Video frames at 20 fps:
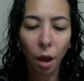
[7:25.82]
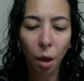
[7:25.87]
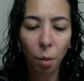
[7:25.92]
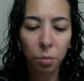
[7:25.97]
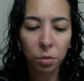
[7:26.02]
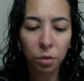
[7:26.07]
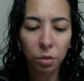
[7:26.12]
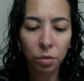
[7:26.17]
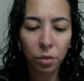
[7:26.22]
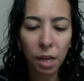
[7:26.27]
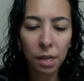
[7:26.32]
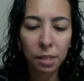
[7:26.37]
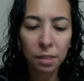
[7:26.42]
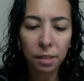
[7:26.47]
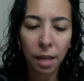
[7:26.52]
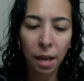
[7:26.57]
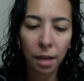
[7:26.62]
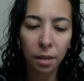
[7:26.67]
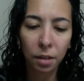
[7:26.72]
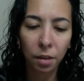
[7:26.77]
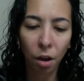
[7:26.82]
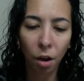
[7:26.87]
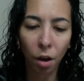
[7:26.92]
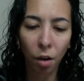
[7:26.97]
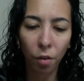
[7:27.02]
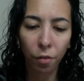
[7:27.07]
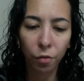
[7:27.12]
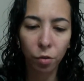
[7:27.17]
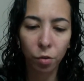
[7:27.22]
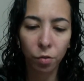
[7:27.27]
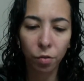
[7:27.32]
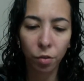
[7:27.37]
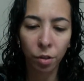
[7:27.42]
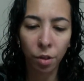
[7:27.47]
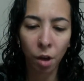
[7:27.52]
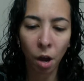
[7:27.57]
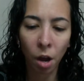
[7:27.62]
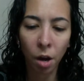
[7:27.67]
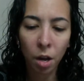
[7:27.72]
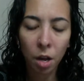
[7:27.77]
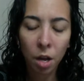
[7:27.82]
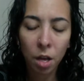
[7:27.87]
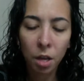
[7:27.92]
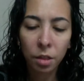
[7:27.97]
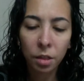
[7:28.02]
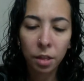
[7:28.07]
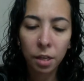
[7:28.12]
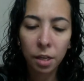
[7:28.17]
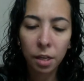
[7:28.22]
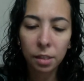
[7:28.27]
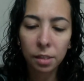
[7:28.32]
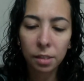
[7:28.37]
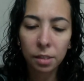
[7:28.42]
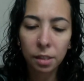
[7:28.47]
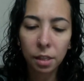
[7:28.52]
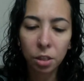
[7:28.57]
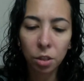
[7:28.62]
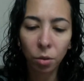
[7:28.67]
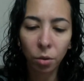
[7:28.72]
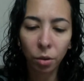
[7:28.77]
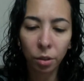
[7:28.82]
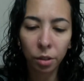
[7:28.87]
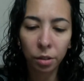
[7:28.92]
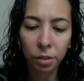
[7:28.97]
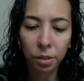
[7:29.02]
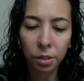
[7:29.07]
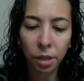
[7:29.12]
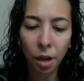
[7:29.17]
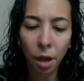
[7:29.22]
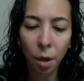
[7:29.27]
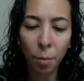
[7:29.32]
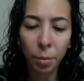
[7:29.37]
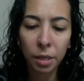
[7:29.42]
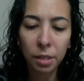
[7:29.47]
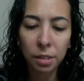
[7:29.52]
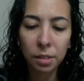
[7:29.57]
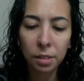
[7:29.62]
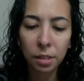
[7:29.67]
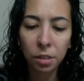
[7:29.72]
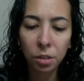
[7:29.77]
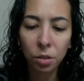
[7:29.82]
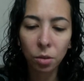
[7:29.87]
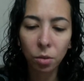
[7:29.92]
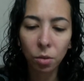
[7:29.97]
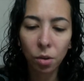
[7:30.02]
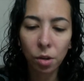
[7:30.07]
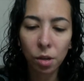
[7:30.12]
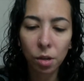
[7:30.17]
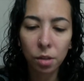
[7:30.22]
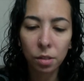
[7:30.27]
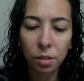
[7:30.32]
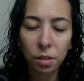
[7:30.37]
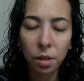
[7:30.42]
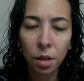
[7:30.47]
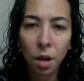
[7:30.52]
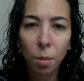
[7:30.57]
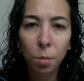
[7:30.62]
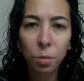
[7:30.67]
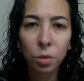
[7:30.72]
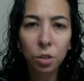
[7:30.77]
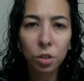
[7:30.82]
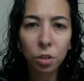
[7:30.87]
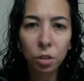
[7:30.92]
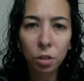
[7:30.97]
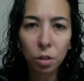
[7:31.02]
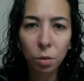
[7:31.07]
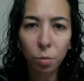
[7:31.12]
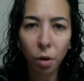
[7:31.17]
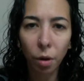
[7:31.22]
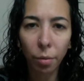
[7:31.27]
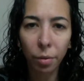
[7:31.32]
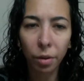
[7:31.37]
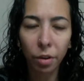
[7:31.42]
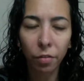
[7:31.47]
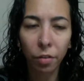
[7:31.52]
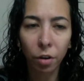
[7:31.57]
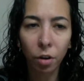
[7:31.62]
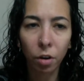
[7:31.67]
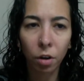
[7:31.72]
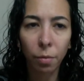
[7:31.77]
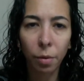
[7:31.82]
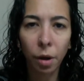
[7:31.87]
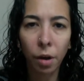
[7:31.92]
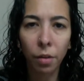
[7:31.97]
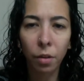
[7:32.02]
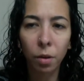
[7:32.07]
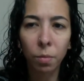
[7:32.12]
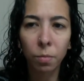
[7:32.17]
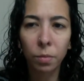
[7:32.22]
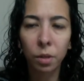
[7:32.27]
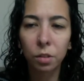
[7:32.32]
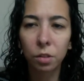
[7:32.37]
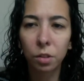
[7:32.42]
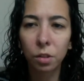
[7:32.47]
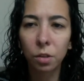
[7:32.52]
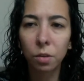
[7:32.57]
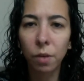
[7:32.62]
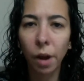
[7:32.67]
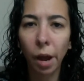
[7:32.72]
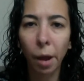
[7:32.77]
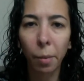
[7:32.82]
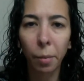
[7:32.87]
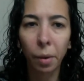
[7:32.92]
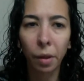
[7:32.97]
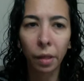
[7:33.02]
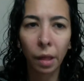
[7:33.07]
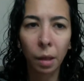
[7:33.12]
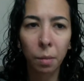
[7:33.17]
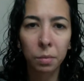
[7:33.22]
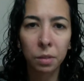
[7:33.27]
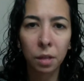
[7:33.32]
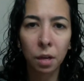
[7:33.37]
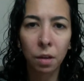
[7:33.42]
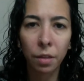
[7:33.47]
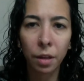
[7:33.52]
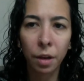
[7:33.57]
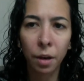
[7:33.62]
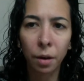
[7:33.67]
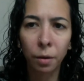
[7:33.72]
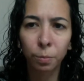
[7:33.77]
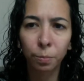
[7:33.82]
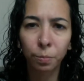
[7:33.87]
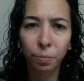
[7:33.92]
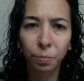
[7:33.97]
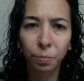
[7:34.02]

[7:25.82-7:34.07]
So that's that food for thought. The essential oils. Essential oils, I'm sure you probably have heard about them. There's 2 MLMs out there